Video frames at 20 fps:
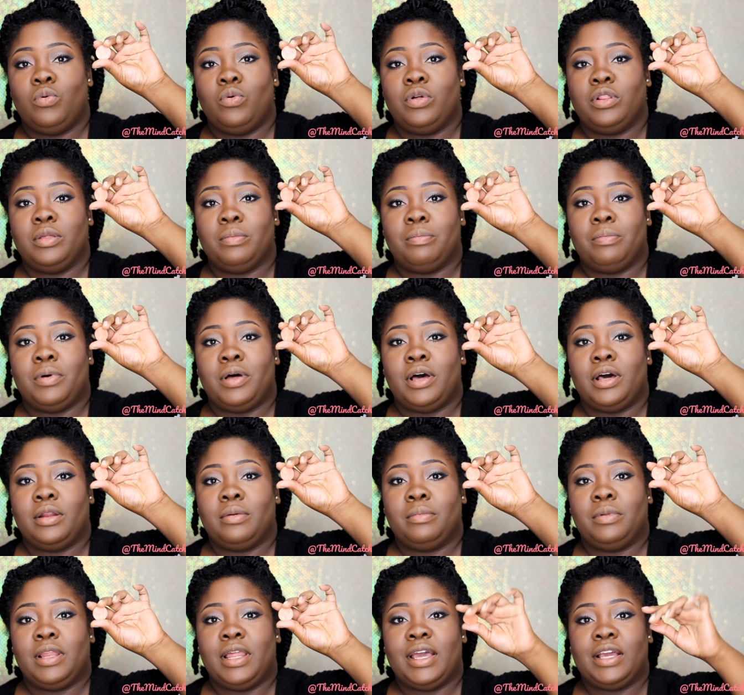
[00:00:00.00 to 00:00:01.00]
on the
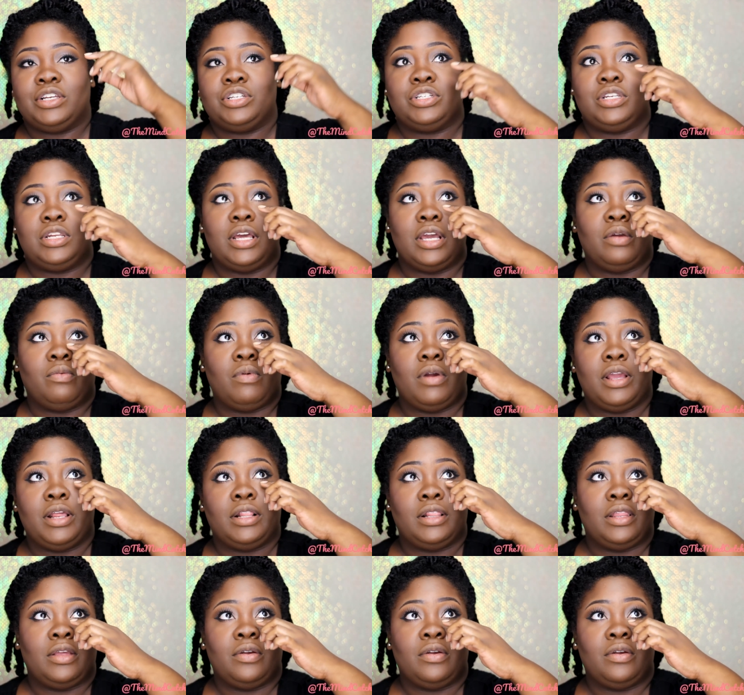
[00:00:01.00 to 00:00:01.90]
bottom lash line right